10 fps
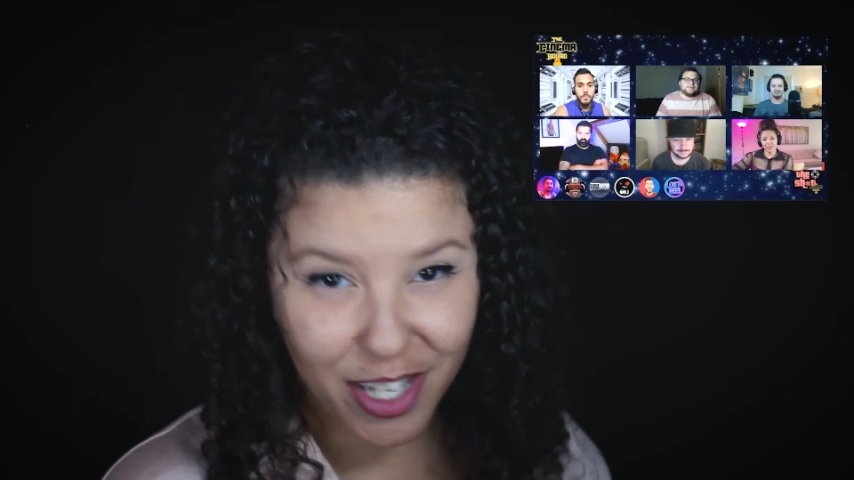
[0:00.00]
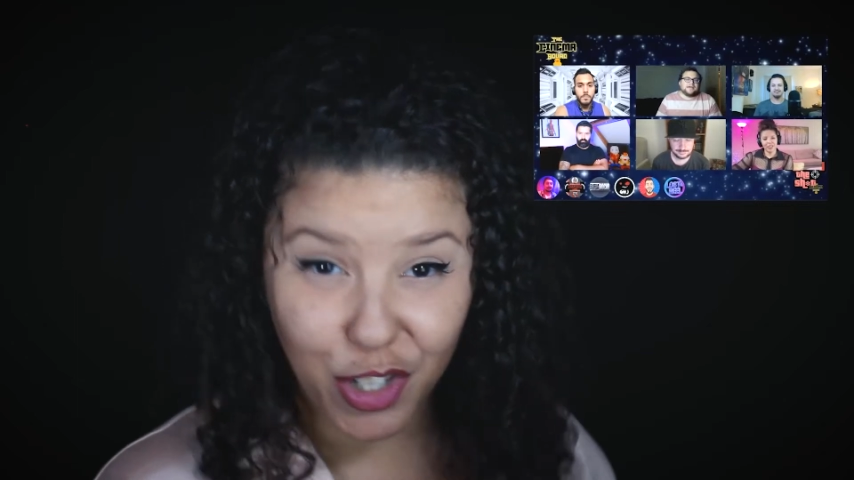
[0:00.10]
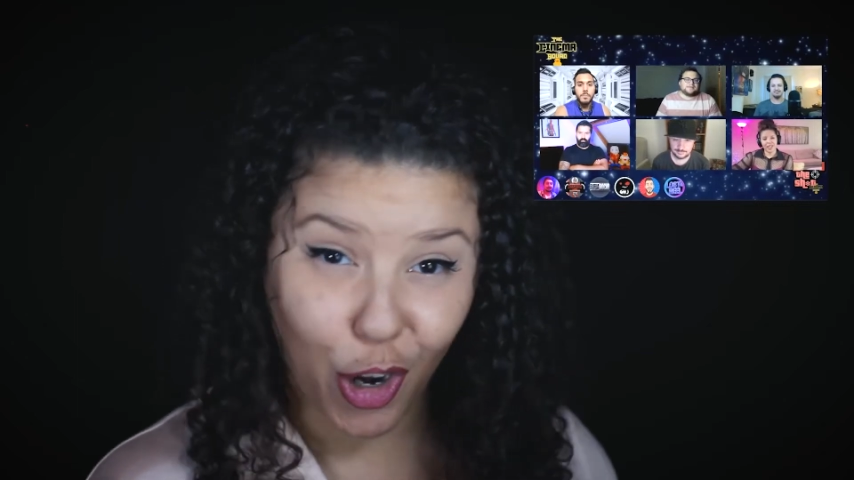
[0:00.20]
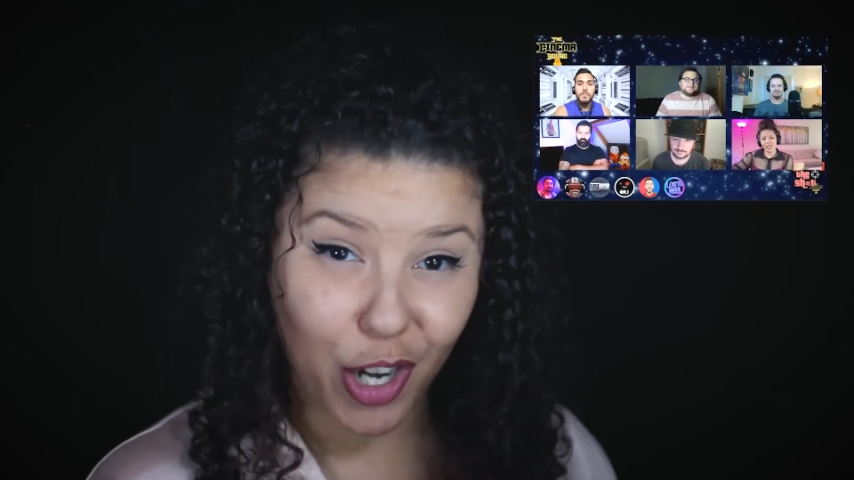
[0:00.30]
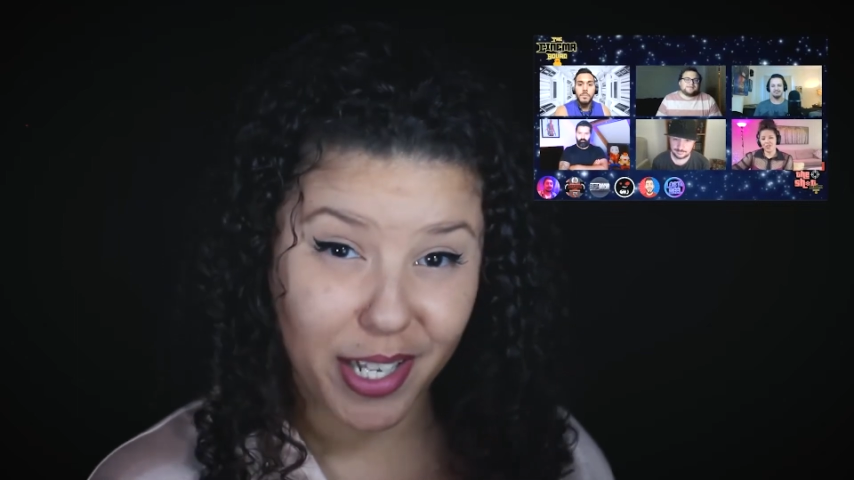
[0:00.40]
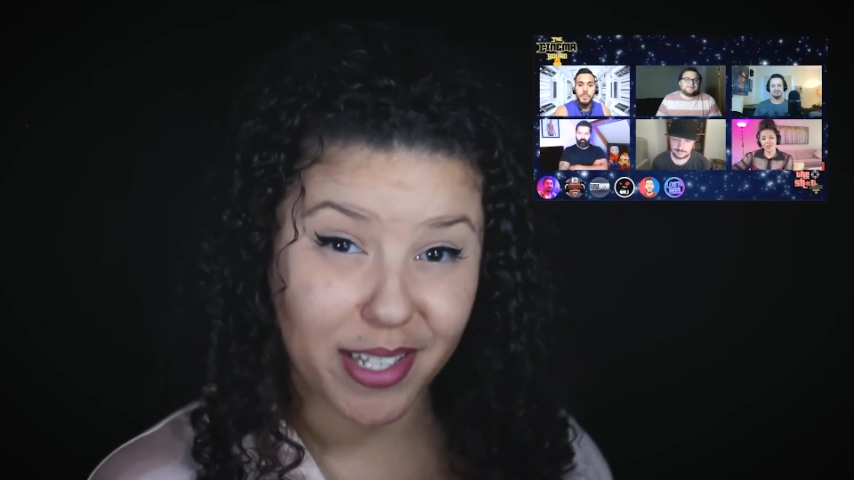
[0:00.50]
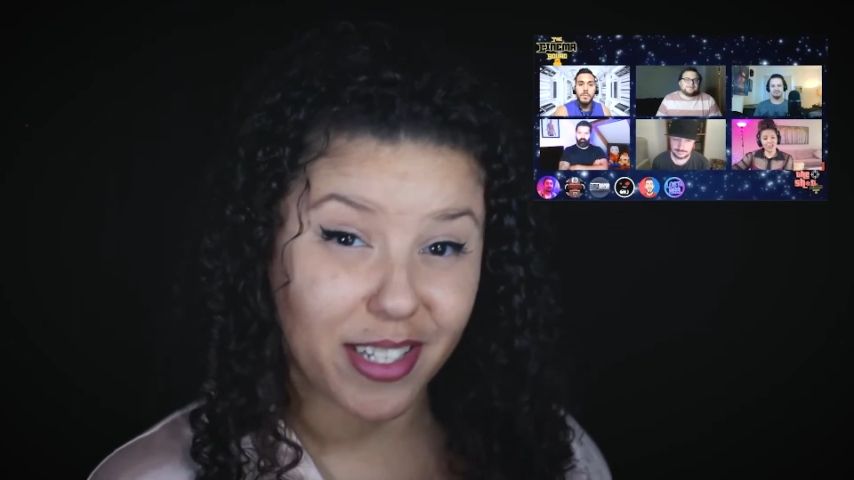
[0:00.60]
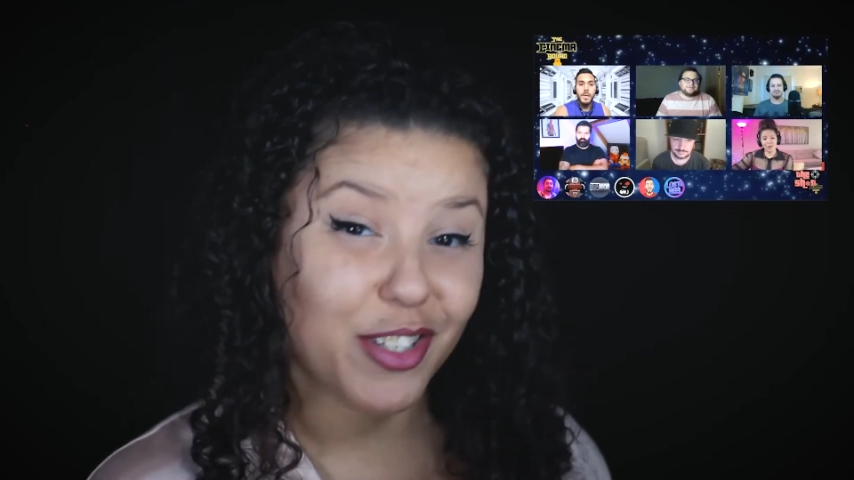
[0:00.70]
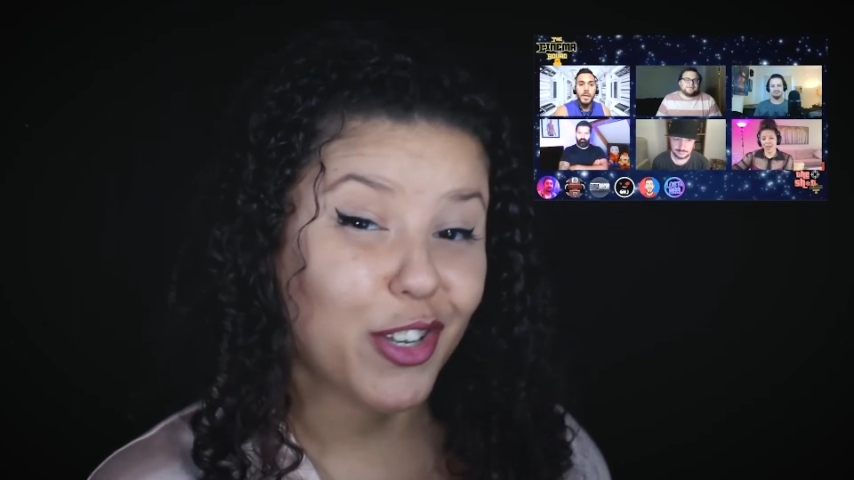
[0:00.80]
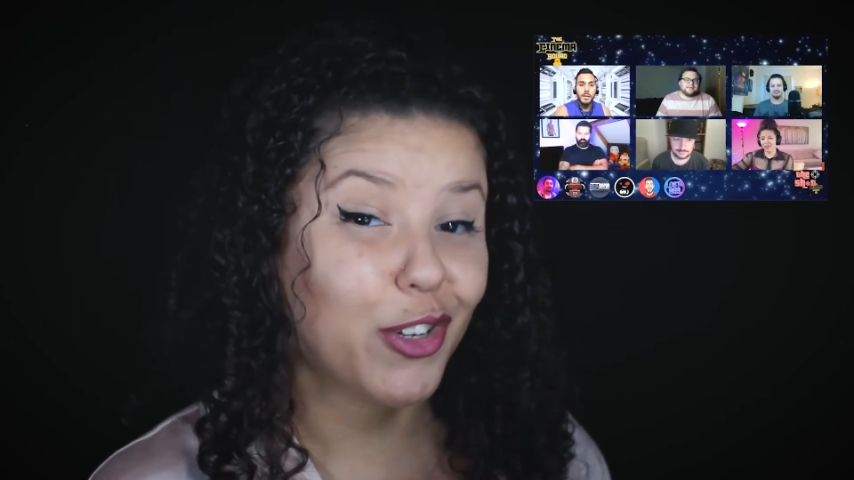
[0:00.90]
and darkness
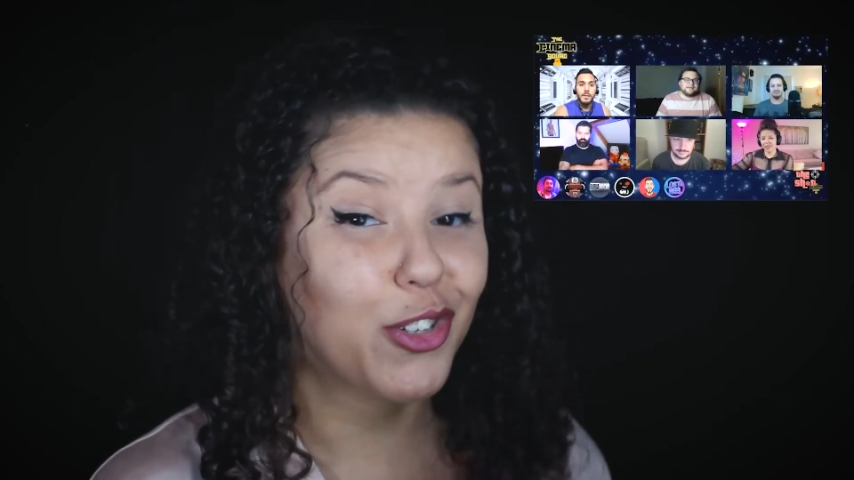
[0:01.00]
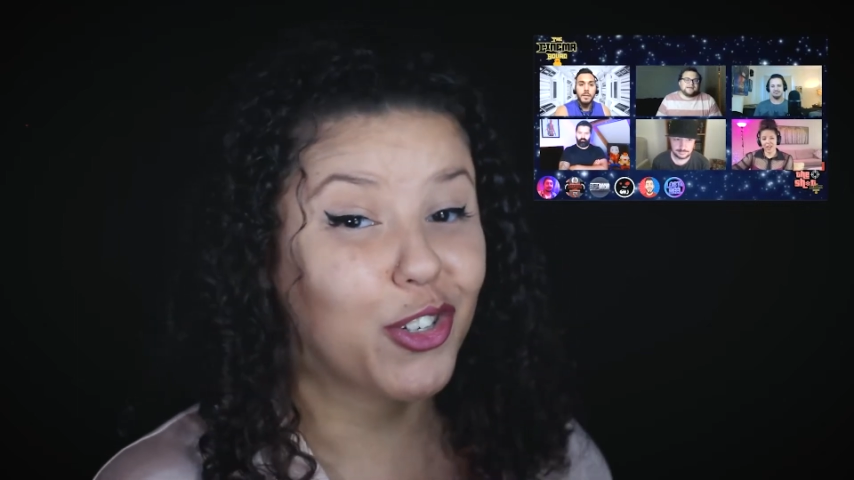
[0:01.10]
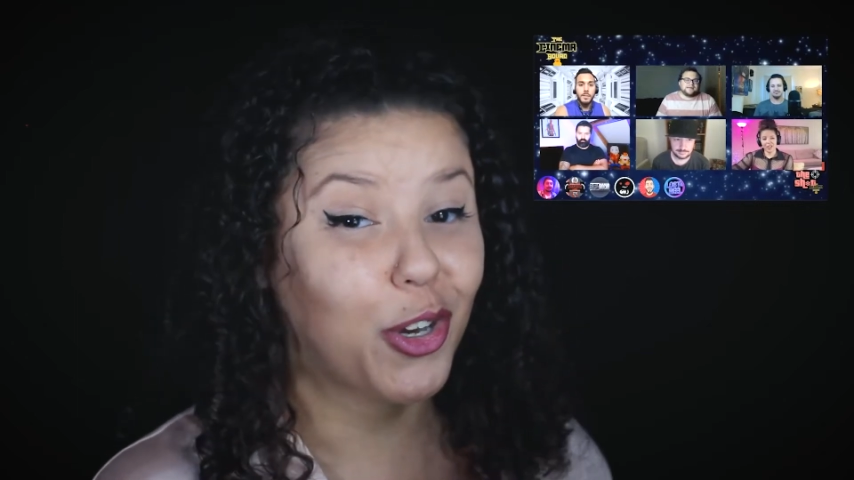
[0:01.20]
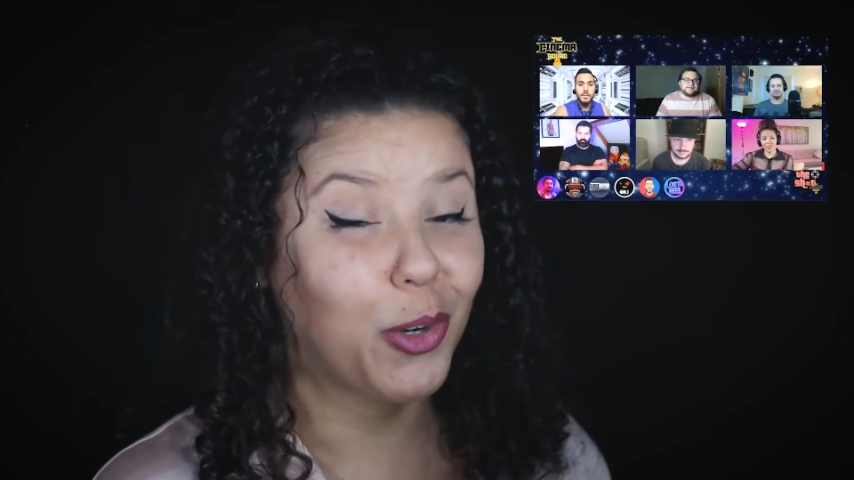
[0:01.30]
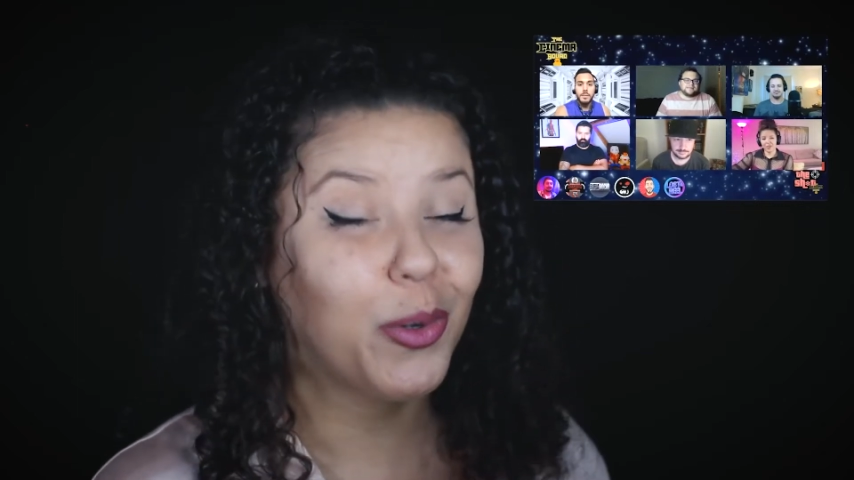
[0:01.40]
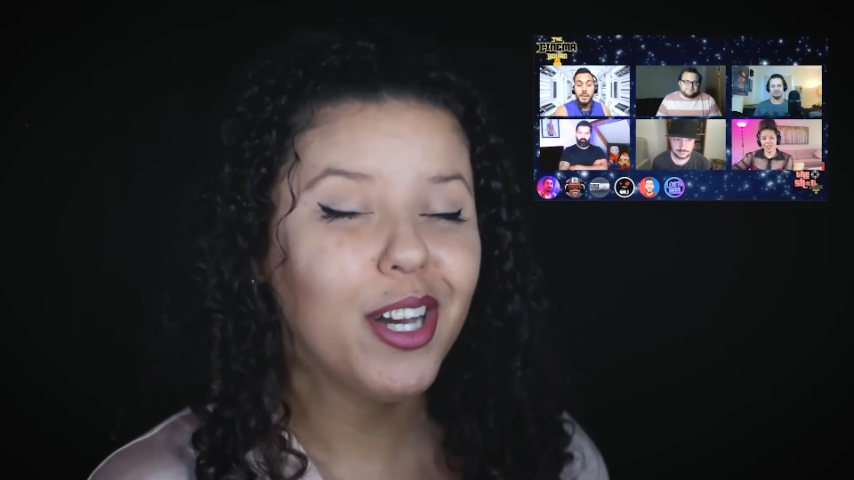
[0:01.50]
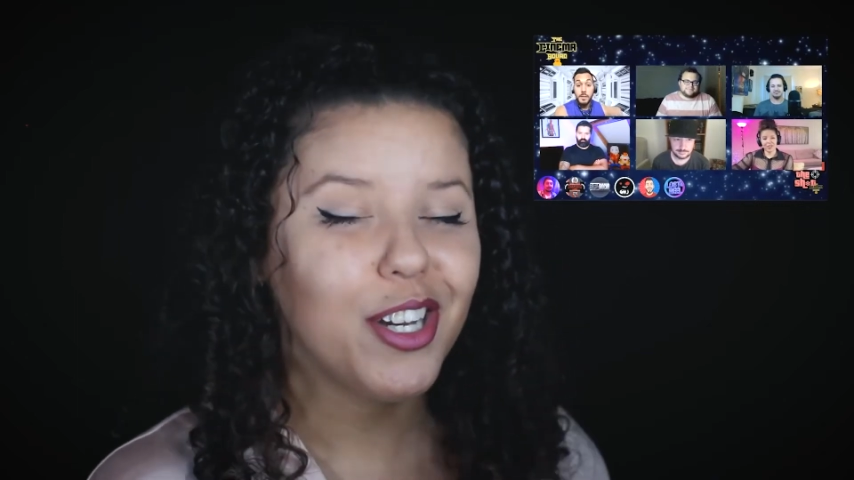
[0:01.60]
into their show,